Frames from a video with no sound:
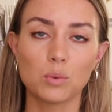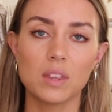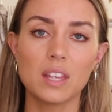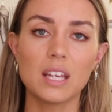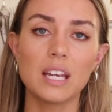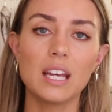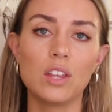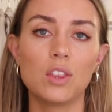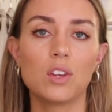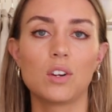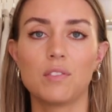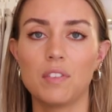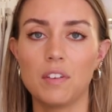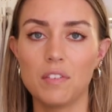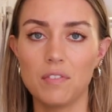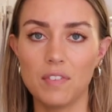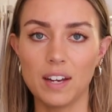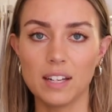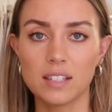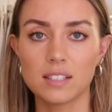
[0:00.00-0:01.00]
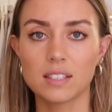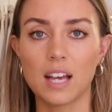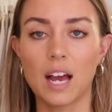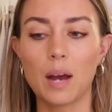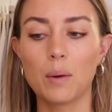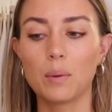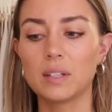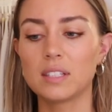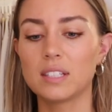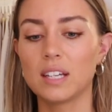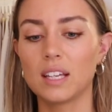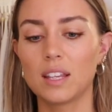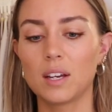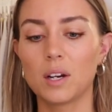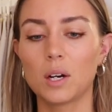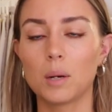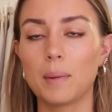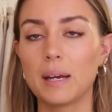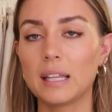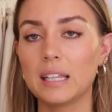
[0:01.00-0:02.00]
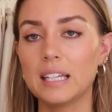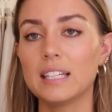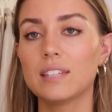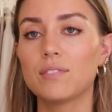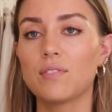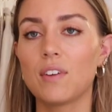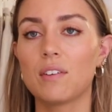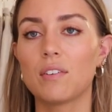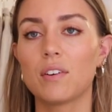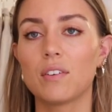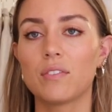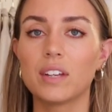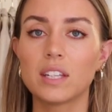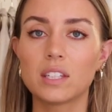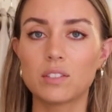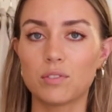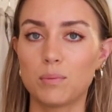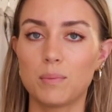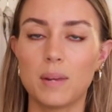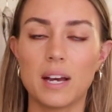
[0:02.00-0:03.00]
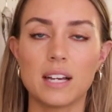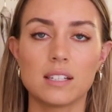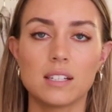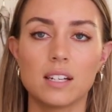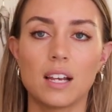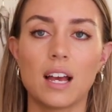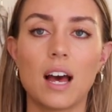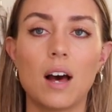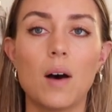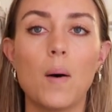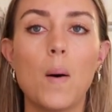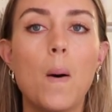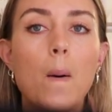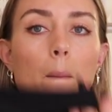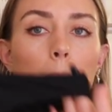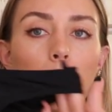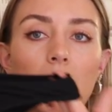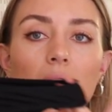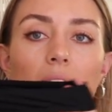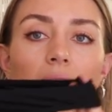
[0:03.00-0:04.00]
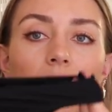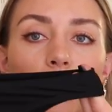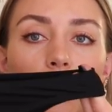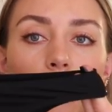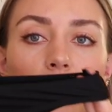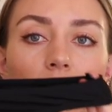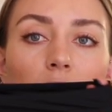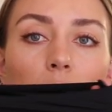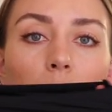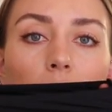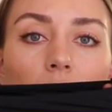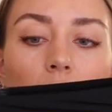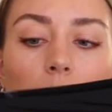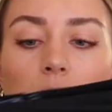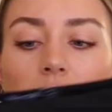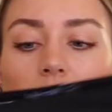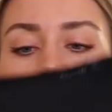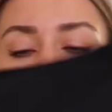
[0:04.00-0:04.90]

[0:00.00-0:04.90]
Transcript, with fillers: with either of the fits. I would say they are my least favorite fits from Nasty Gal, but I do have bottoms